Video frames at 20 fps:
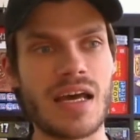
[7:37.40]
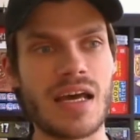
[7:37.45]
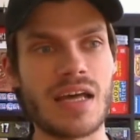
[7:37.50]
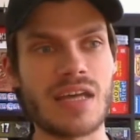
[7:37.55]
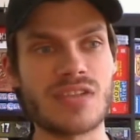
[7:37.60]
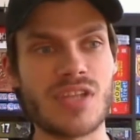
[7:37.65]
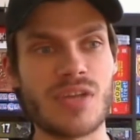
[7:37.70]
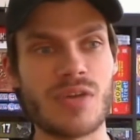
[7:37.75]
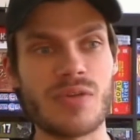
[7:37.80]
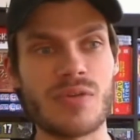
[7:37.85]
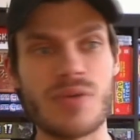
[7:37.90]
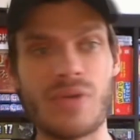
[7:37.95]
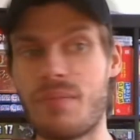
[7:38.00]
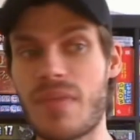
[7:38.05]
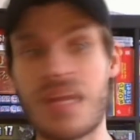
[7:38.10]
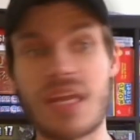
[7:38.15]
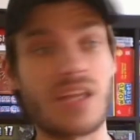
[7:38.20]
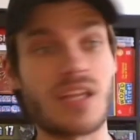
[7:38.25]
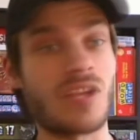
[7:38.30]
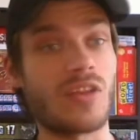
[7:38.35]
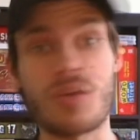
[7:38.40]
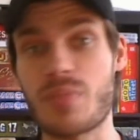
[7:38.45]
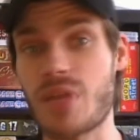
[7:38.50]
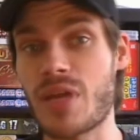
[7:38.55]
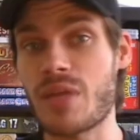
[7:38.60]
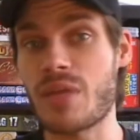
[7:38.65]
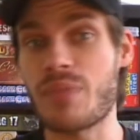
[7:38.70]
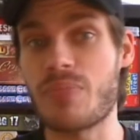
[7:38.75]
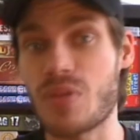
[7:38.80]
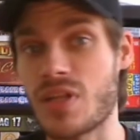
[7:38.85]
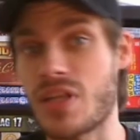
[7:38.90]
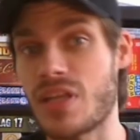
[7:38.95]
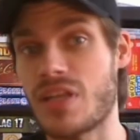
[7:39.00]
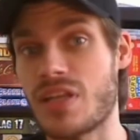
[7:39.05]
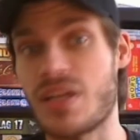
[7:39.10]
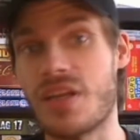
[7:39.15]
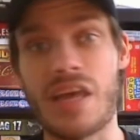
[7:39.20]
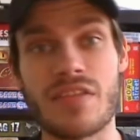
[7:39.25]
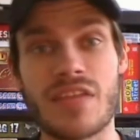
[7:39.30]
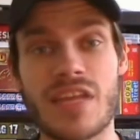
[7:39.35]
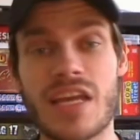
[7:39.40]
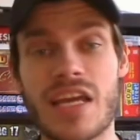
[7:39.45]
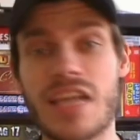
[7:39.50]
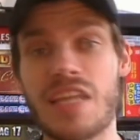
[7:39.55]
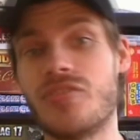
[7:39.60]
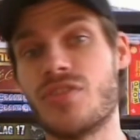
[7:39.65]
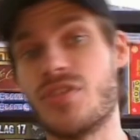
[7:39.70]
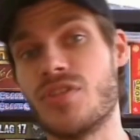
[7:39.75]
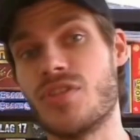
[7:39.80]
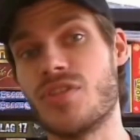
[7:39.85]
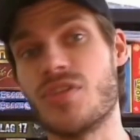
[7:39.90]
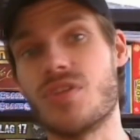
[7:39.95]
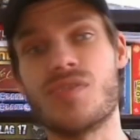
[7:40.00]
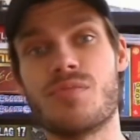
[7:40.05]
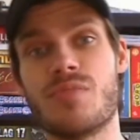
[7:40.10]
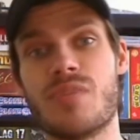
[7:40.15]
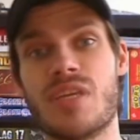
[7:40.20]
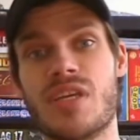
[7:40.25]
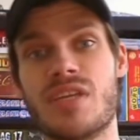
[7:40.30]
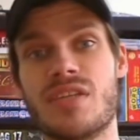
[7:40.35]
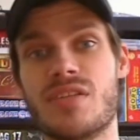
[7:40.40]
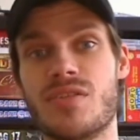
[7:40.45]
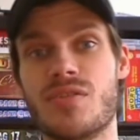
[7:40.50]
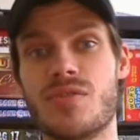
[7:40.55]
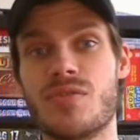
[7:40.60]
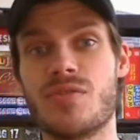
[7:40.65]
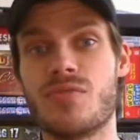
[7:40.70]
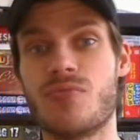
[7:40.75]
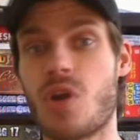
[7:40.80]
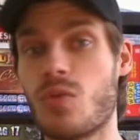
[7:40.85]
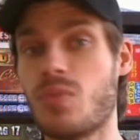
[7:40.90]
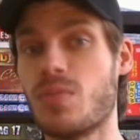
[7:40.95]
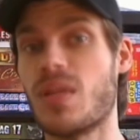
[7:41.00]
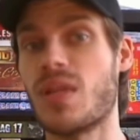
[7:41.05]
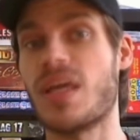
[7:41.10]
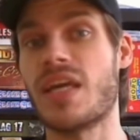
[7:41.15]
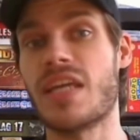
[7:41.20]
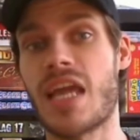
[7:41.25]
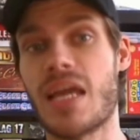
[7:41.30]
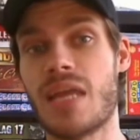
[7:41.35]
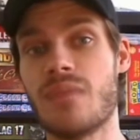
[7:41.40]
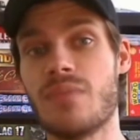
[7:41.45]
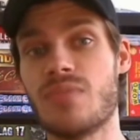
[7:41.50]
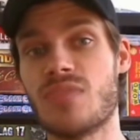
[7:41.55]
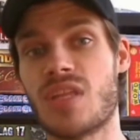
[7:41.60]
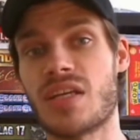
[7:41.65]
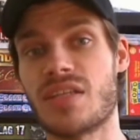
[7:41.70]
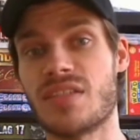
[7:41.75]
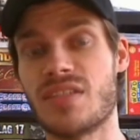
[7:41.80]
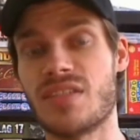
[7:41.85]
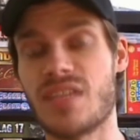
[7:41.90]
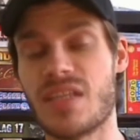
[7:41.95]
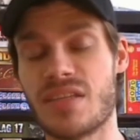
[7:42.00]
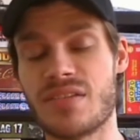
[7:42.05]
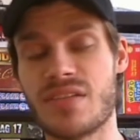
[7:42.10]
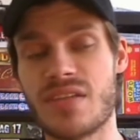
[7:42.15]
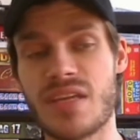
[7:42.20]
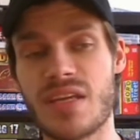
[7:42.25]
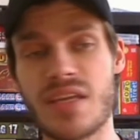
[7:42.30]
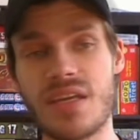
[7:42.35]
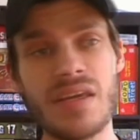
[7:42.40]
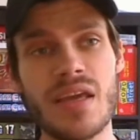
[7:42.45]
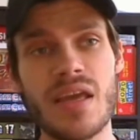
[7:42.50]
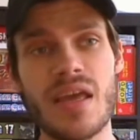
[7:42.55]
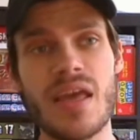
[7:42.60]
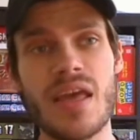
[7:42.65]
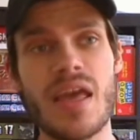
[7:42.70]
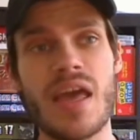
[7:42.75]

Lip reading: so I met a lot of people, and they introduced me to role-playing games like D&D,